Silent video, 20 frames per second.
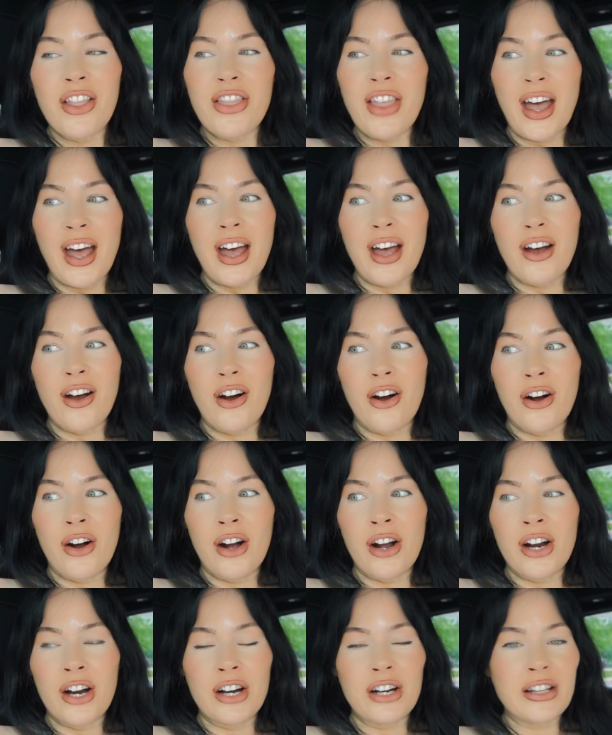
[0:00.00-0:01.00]
that
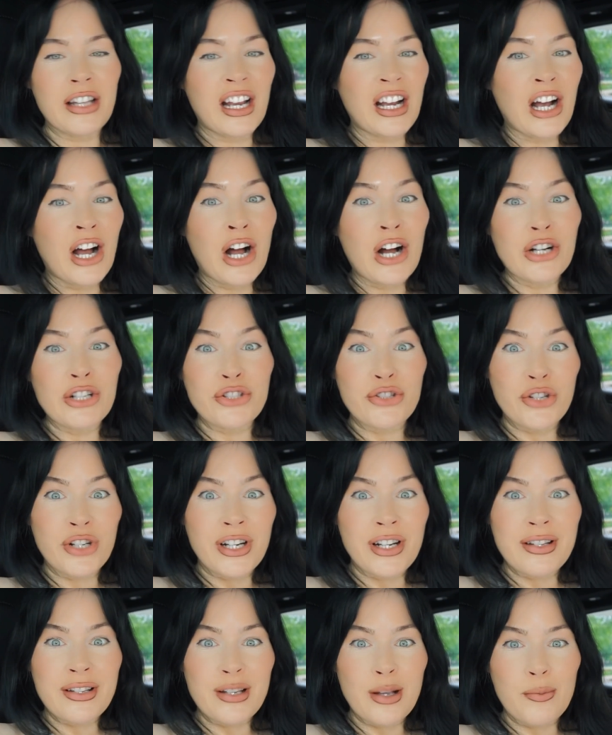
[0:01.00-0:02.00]
are like a hundred
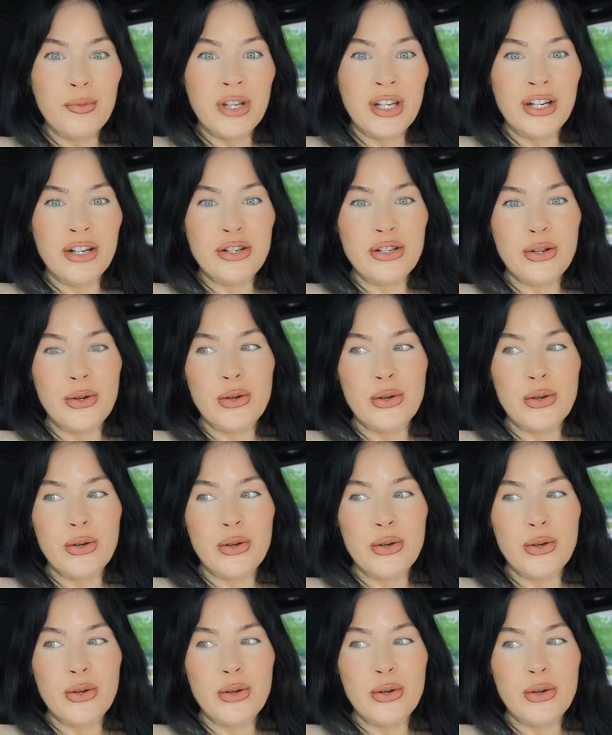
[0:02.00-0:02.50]
and something years